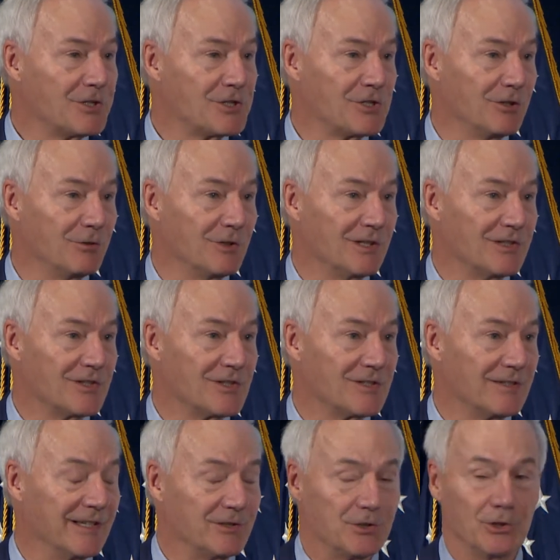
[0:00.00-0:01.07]
students
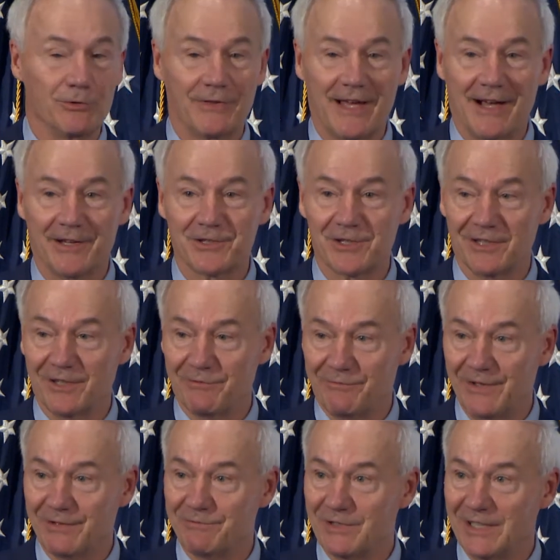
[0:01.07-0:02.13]
in
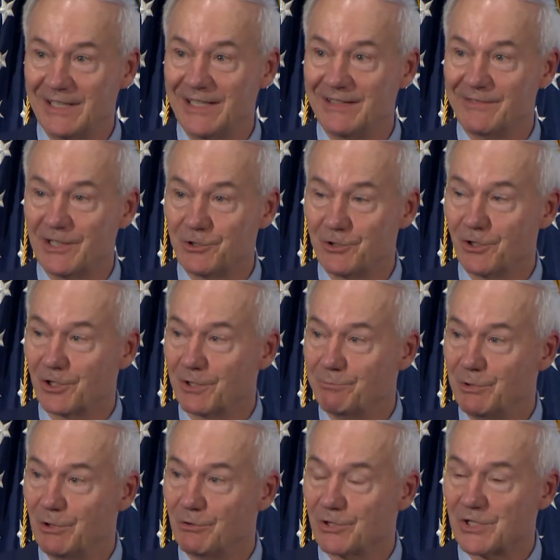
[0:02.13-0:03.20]
2015 that took
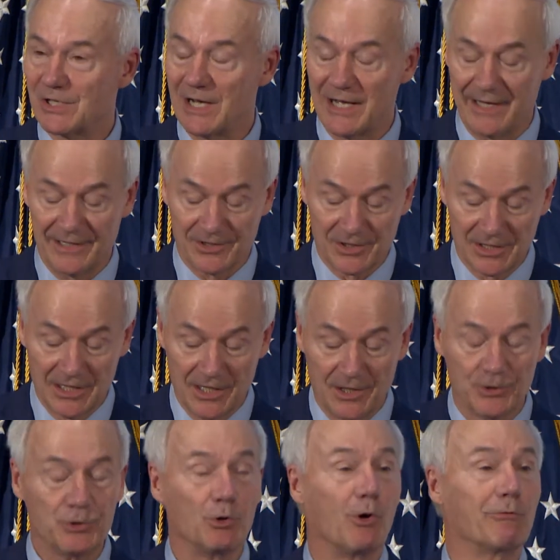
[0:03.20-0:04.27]
computer science
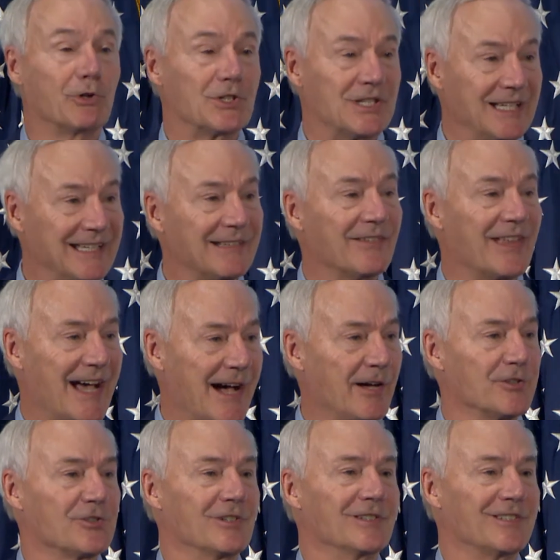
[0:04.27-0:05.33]
to over
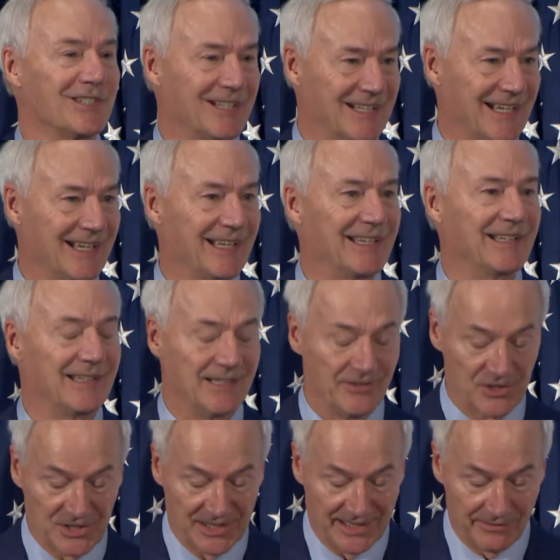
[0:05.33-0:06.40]
10,000 today in the
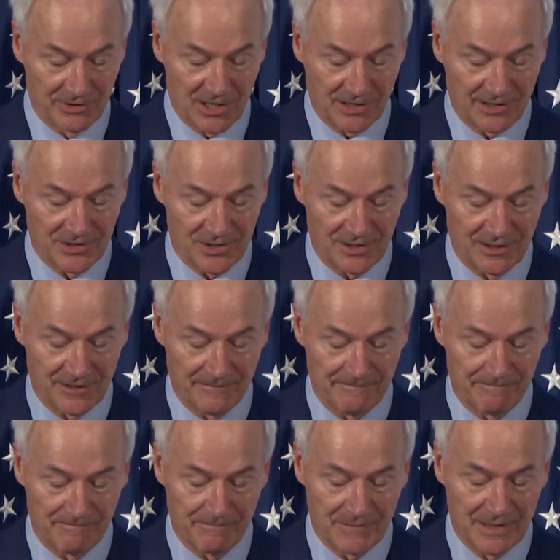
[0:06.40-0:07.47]
state of Arkansas.
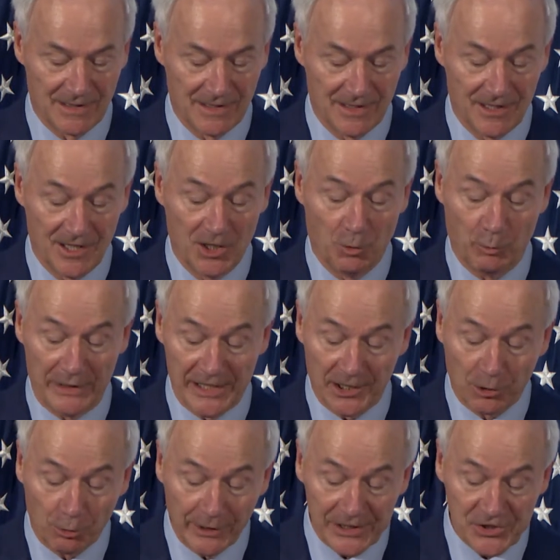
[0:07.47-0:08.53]
We
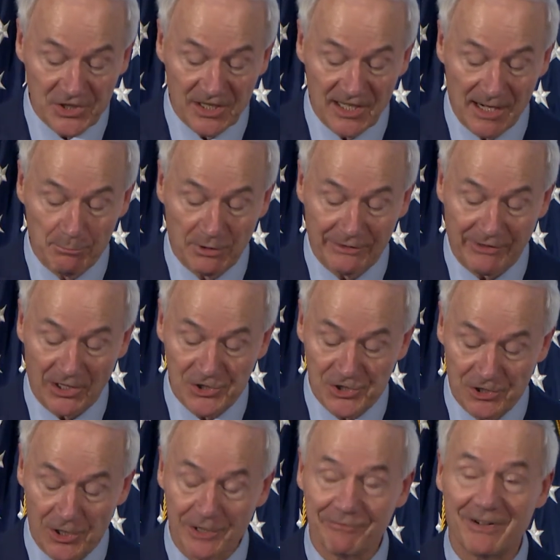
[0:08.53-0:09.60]
increased the number of our
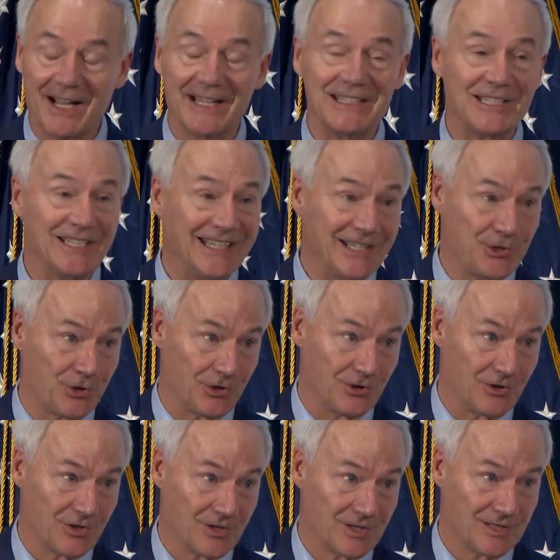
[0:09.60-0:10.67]
certified
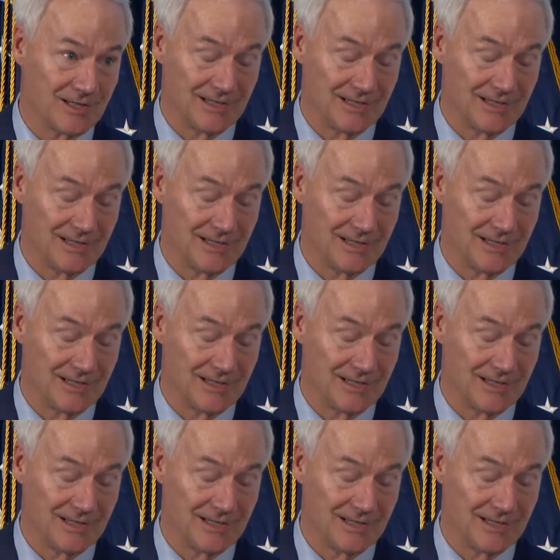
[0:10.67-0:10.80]
teachers